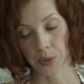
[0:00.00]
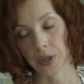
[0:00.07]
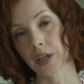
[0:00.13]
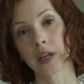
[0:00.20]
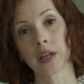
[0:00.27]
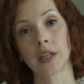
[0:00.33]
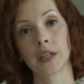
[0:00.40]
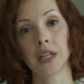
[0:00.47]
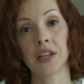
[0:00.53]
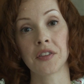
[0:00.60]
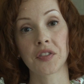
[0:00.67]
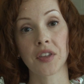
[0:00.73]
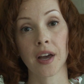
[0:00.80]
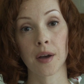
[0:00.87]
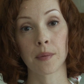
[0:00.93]
can eat
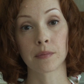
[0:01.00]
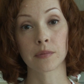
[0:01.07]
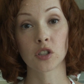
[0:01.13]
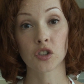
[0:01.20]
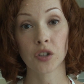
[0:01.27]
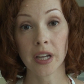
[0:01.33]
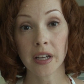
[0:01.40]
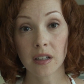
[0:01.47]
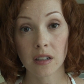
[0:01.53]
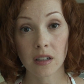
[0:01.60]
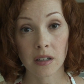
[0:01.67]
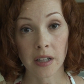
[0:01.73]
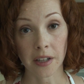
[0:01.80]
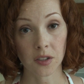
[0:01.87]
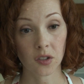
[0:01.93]
them straight
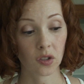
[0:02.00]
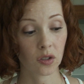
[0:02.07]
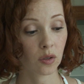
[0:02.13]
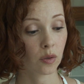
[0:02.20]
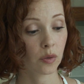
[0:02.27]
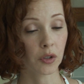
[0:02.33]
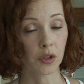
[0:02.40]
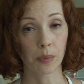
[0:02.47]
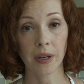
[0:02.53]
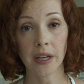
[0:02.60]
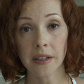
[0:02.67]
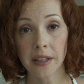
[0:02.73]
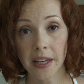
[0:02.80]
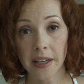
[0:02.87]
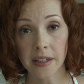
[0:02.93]
next to your
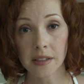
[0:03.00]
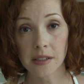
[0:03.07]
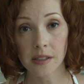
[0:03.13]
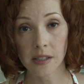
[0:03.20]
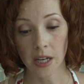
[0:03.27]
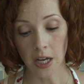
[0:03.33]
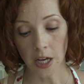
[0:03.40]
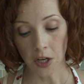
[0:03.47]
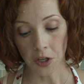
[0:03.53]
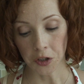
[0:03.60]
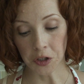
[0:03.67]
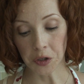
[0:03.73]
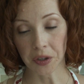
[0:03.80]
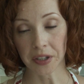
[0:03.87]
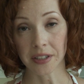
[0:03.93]
pancakes.
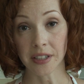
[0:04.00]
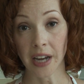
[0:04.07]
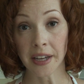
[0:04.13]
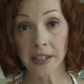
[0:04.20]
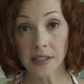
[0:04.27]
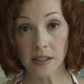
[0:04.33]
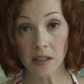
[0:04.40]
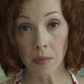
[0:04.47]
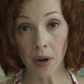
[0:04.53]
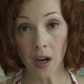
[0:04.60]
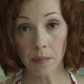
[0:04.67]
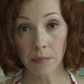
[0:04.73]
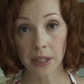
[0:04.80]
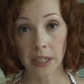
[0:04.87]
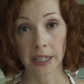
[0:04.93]
You can dice them
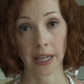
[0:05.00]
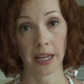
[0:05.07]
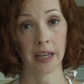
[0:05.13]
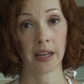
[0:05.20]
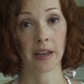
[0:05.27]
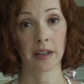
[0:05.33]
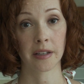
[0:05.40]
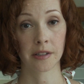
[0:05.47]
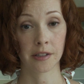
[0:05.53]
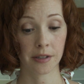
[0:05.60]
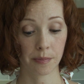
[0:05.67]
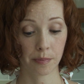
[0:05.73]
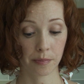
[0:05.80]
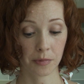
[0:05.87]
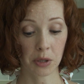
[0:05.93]
up and
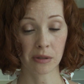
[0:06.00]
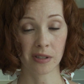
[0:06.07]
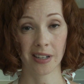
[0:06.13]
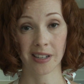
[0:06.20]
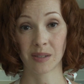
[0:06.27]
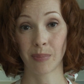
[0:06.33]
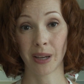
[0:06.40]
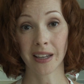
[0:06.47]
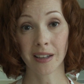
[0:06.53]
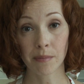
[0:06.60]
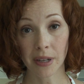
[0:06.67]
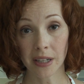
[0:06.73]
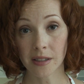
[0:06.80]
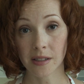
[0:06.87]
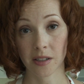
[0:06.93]
use it as bacon
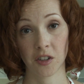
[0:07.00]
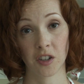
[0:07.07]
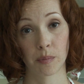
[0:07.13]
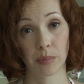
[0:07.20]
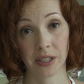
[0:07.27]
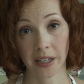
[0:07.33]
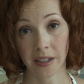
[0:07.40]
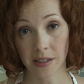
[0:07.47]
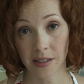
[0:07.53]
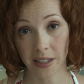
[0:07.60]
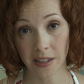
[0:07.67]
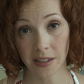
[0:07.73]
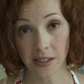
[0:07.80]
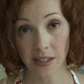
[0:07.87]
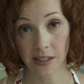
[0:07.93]
bits in your potato
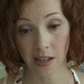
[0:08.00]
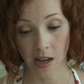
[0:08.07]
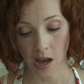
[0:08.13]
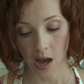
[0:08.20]
skins,